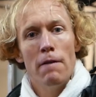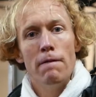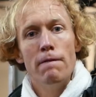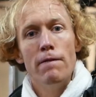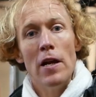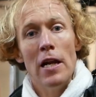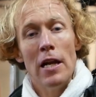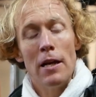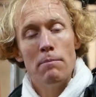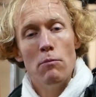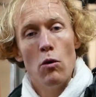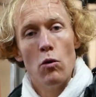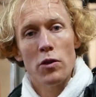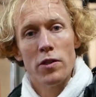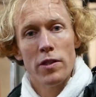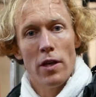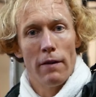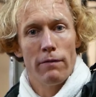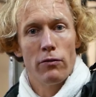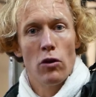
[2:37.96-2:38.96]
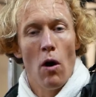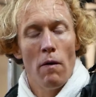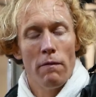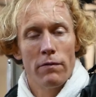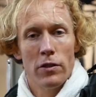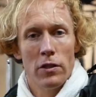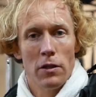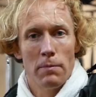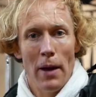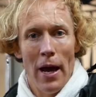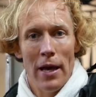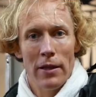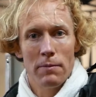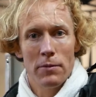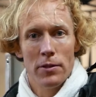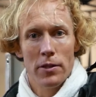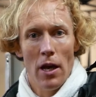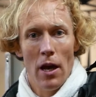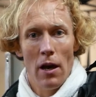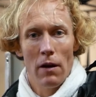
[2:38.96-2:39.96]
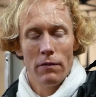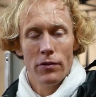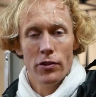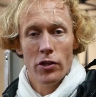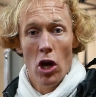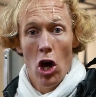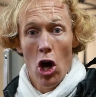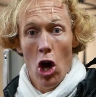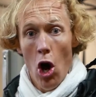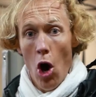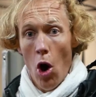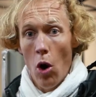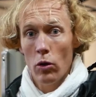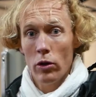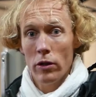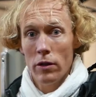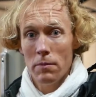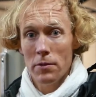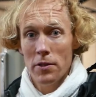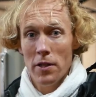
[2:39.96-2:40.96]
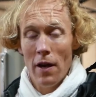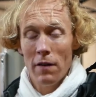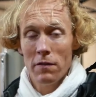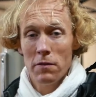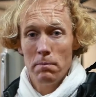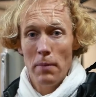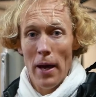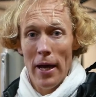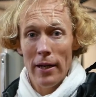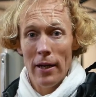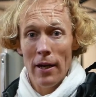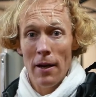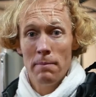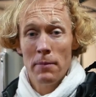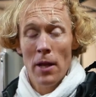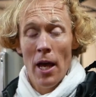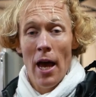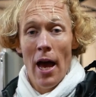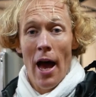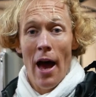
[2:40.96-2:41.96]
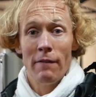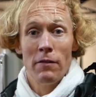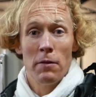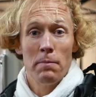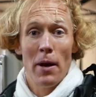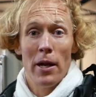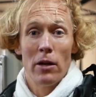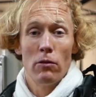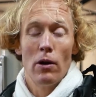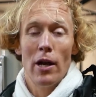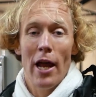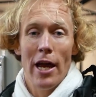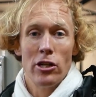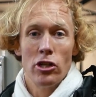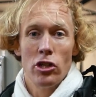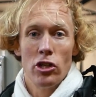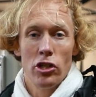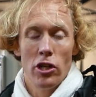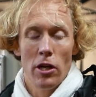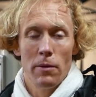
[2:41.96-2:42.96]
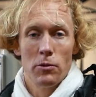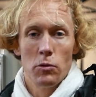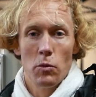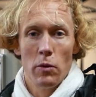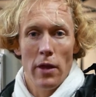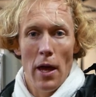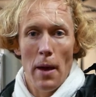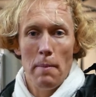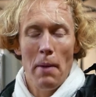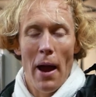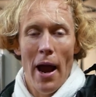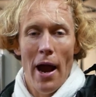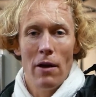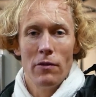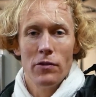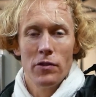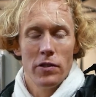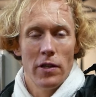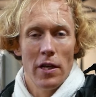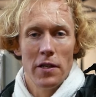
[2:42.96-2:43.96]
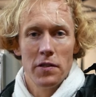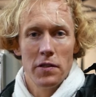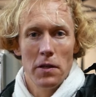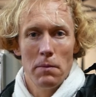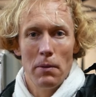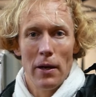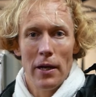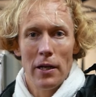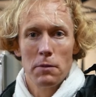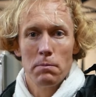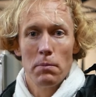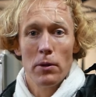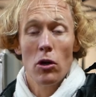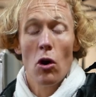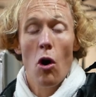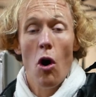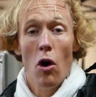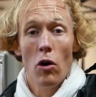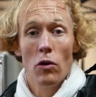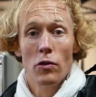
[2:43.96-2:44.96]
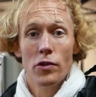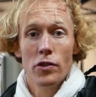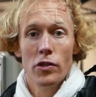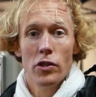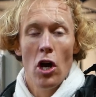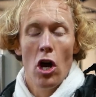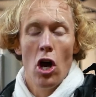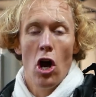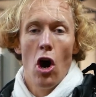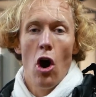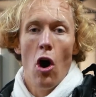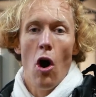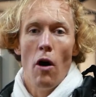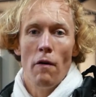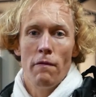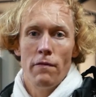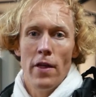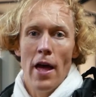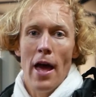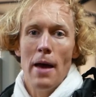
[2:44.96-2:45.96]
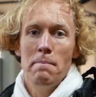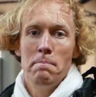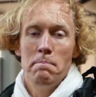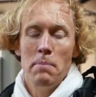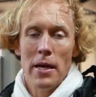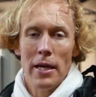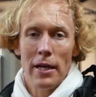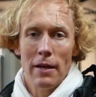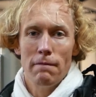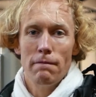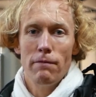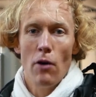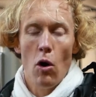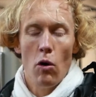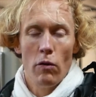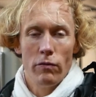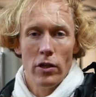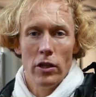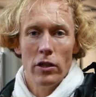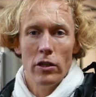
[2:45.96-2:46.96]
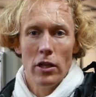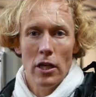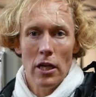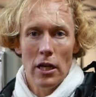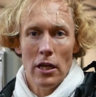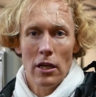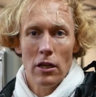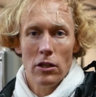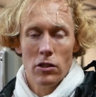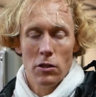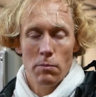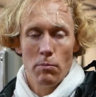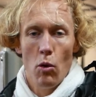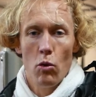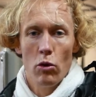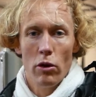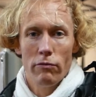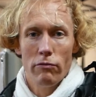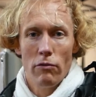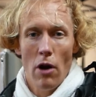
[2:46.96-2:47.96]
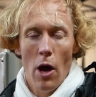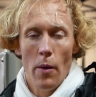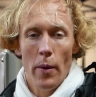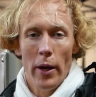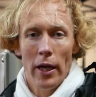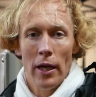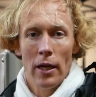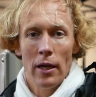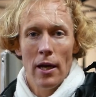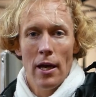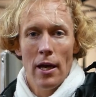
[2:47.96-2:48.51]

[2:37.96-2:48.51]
feeling more self-confident about themselves, holding themselves better, having better relationships with their parents and their siblings because of them being involved in the sport of rowing.